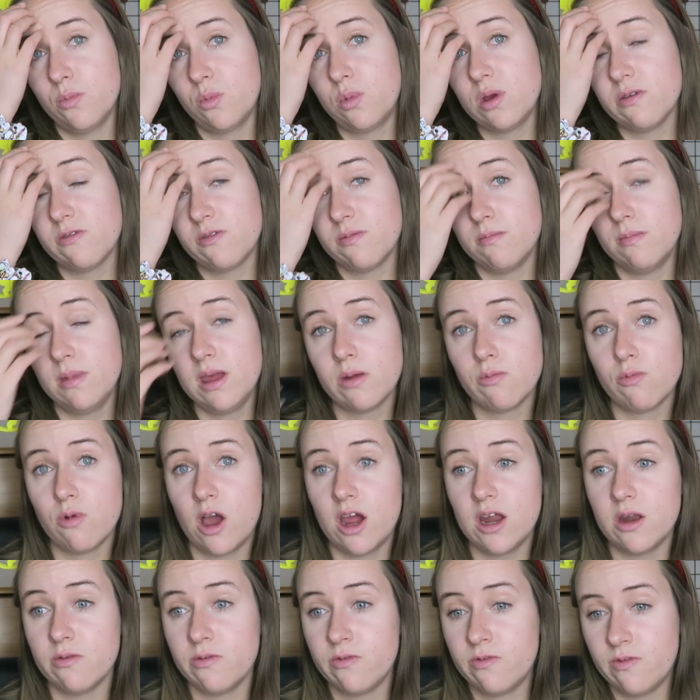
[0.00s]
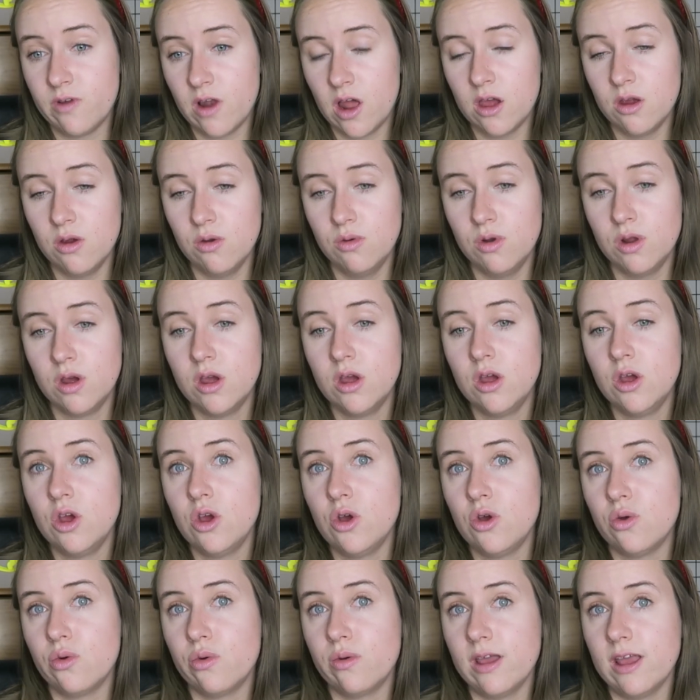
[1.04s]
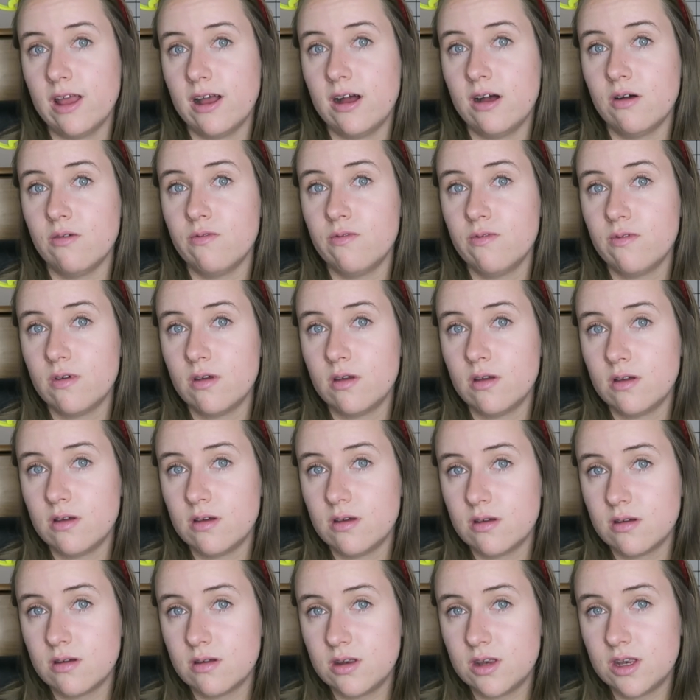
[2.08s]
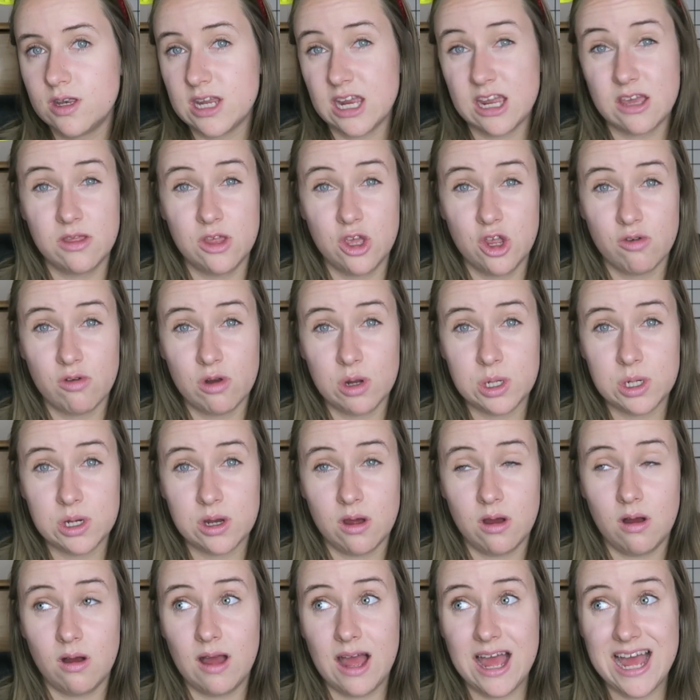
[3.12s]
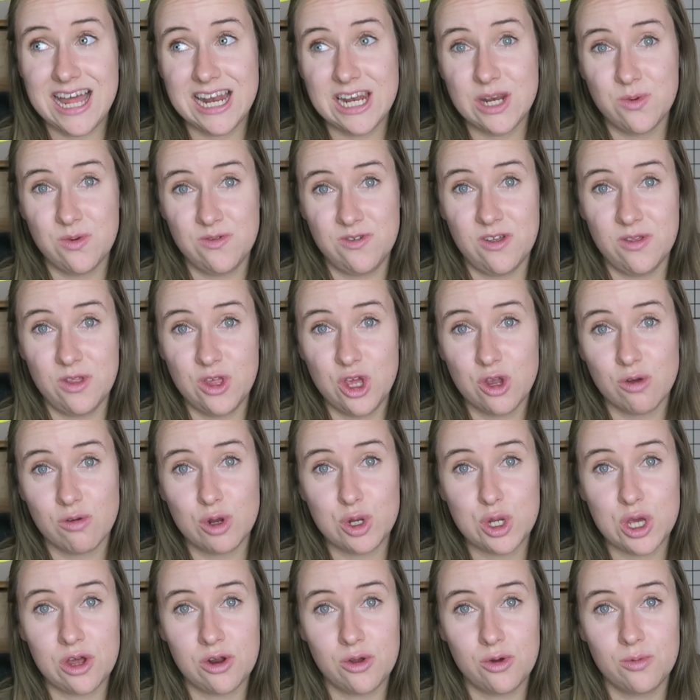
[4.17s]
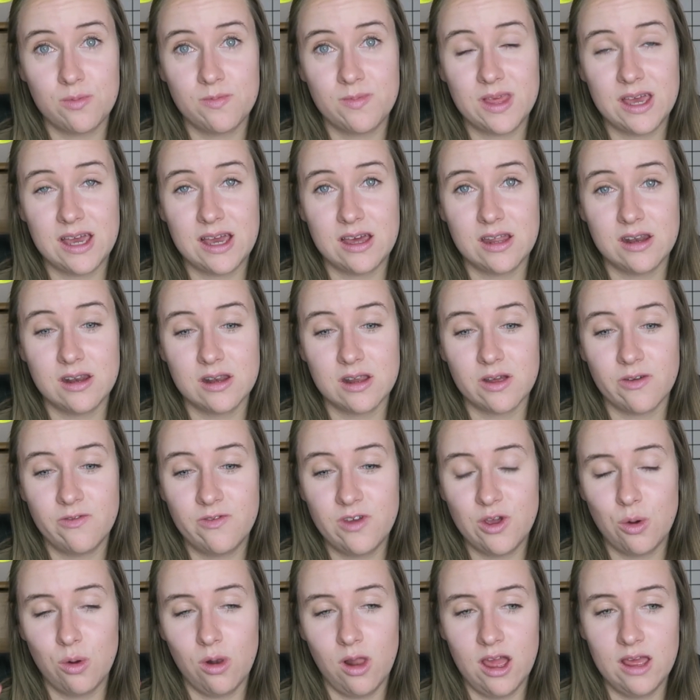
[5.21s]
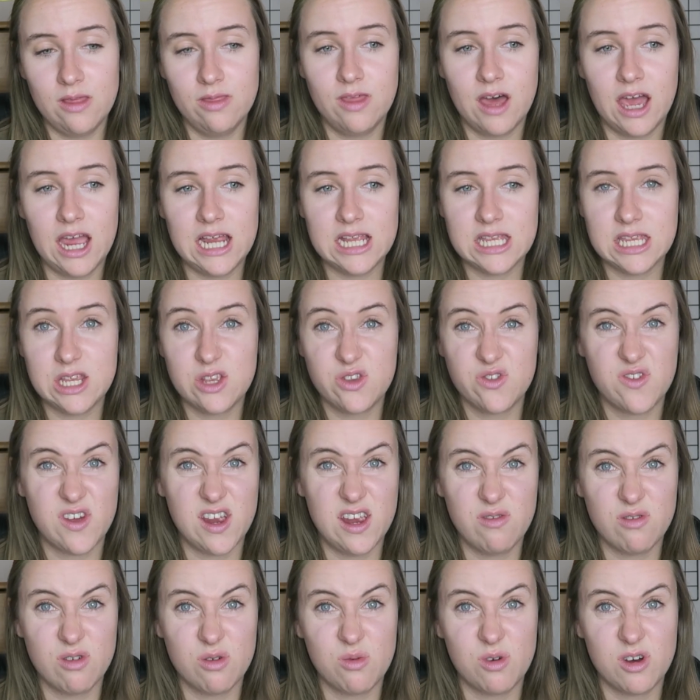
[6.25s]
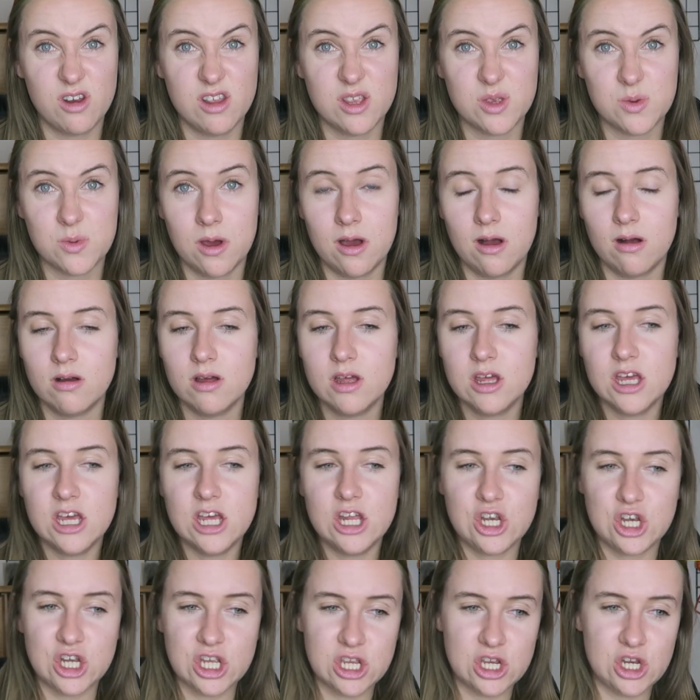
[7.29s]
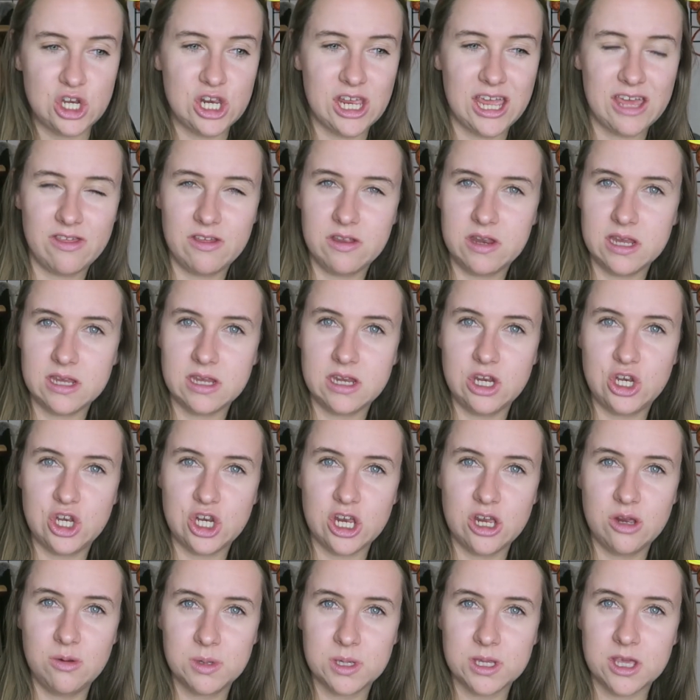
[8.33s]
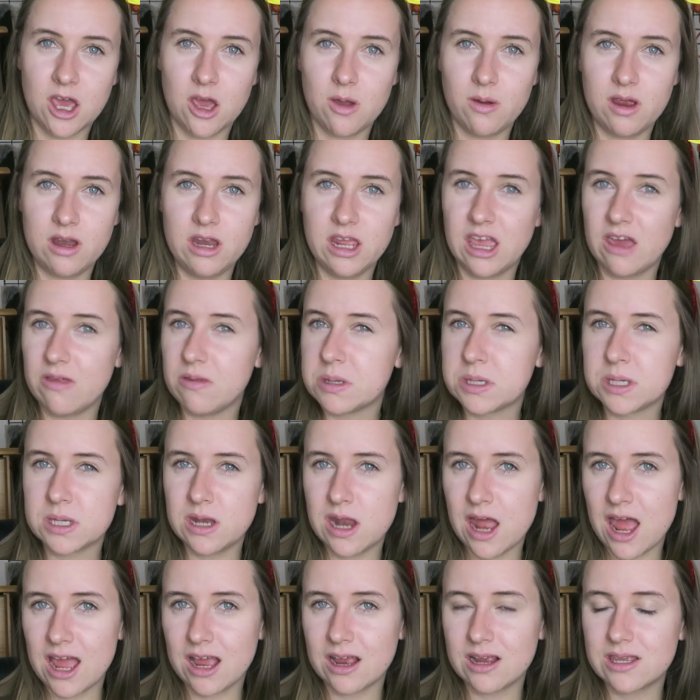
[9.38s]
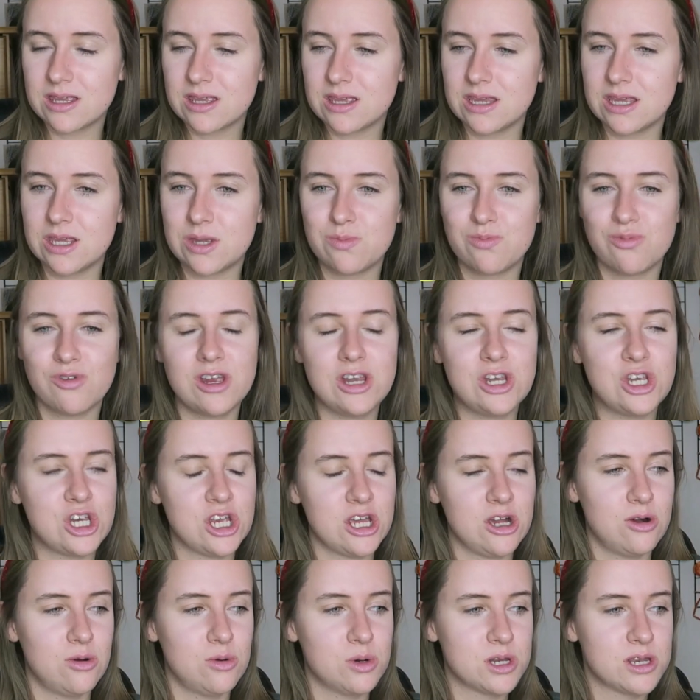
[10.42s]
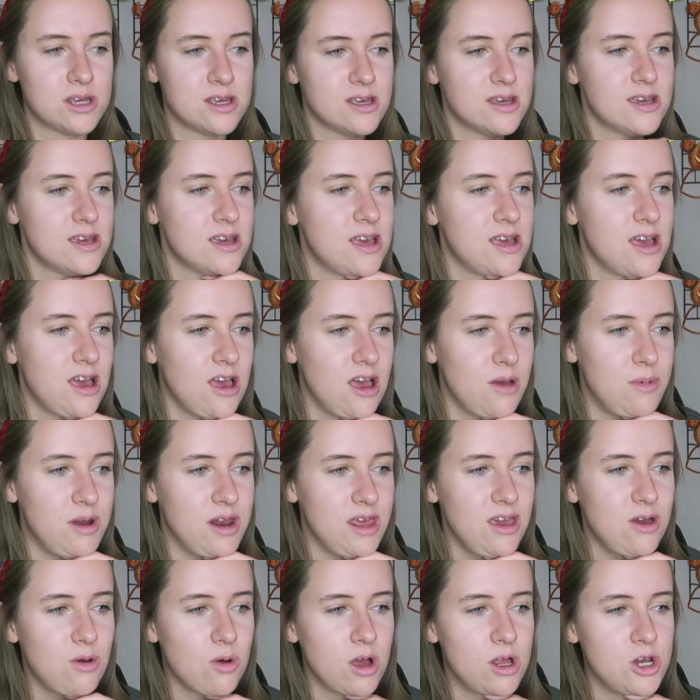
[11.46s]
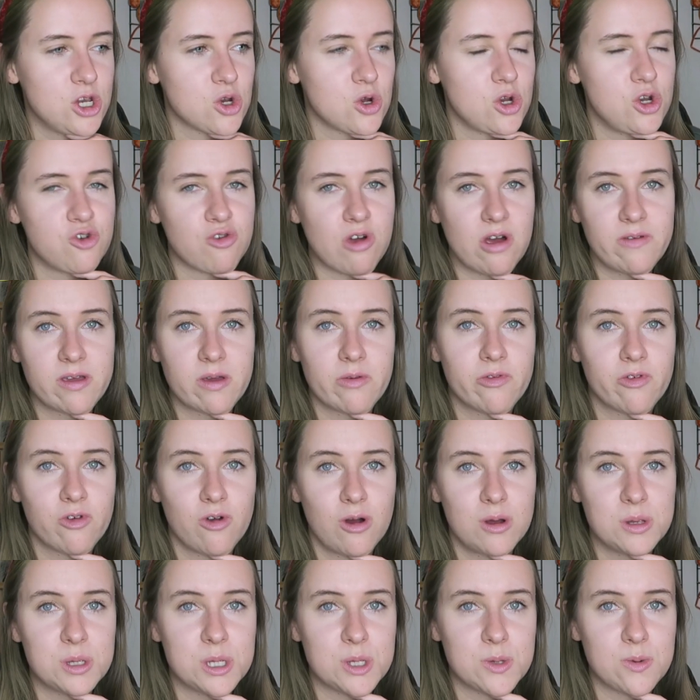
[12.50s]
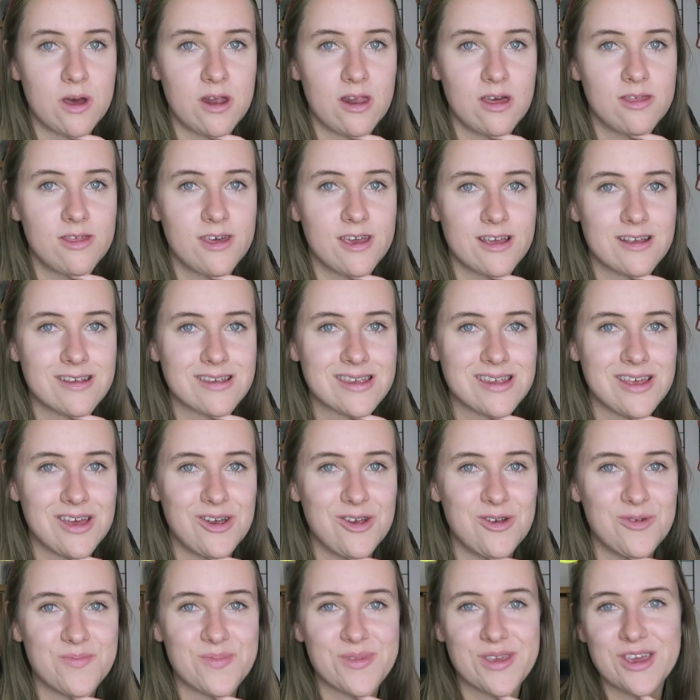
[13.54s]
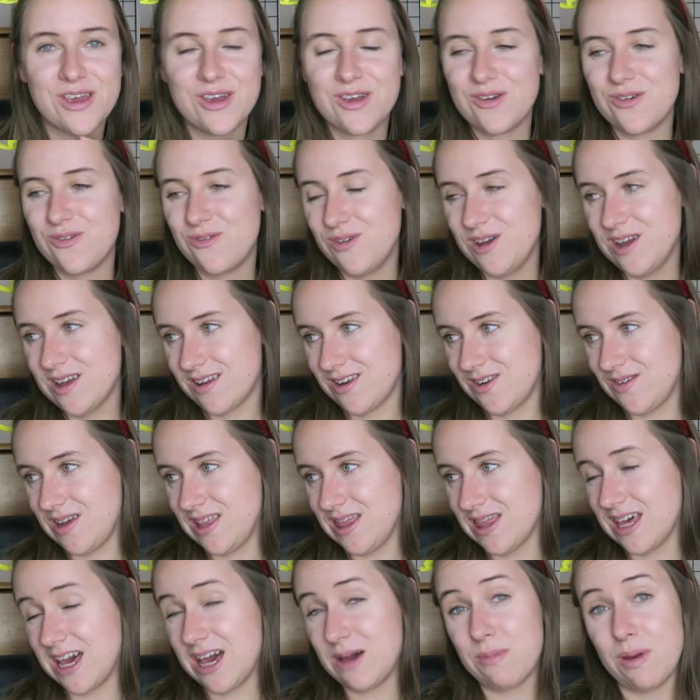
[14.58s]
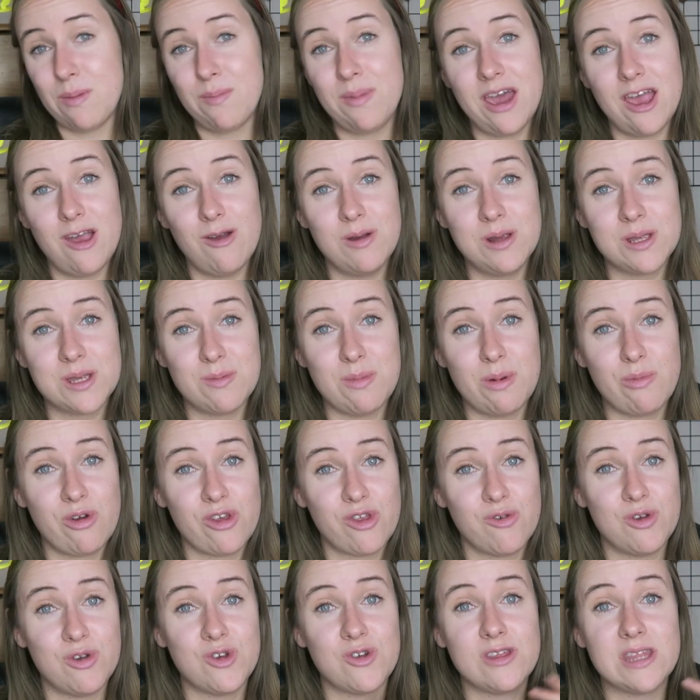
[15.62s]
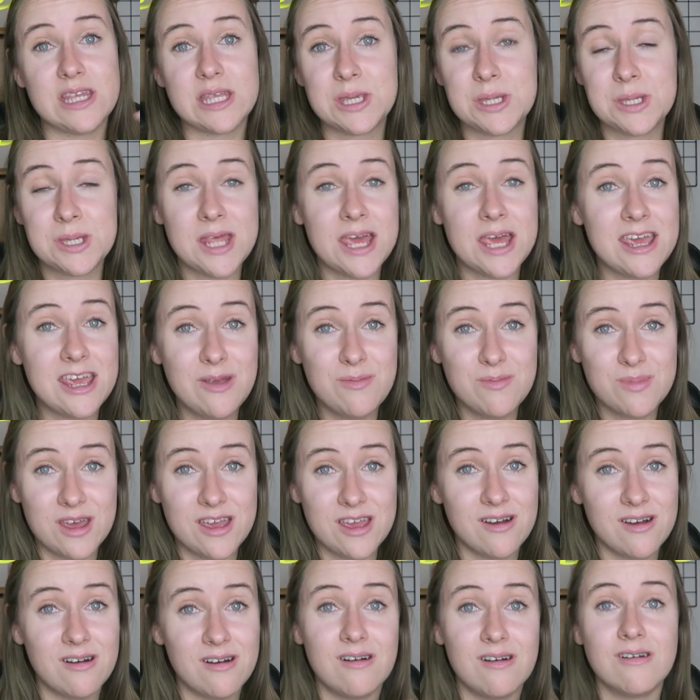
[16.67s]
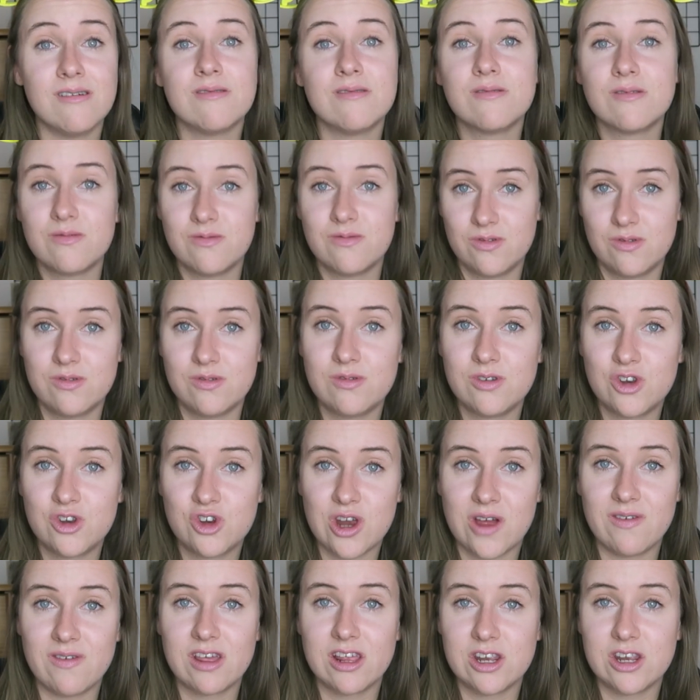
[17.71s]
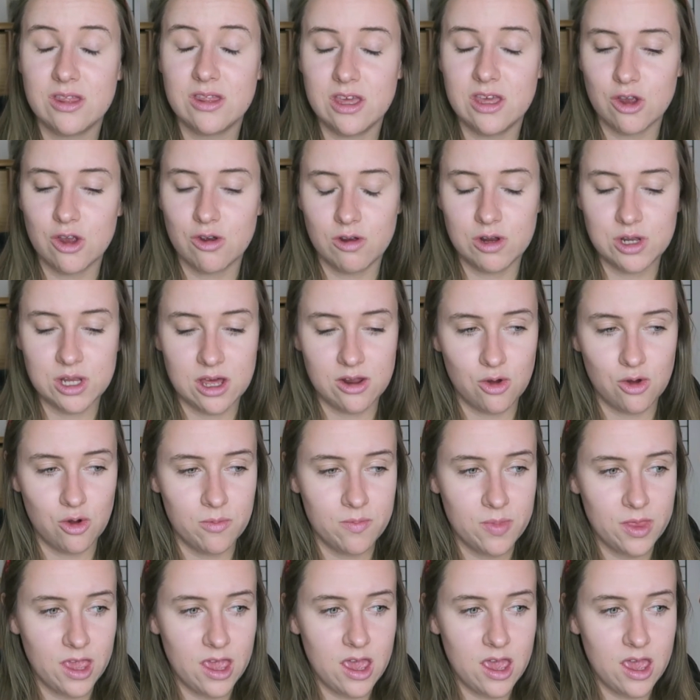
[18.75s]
Me and Ryan have taken the Eurostar and we've done the Eurotunnel, and I feel like that is his favourite one as well. Just because you get the Disney tunes going, you get the snacks, it's pretty chilled. And he quite enjoyed driving in France as well, I think. So we are doing that. My parents and my brother are doing the same. They are travelling the Eurotunnel.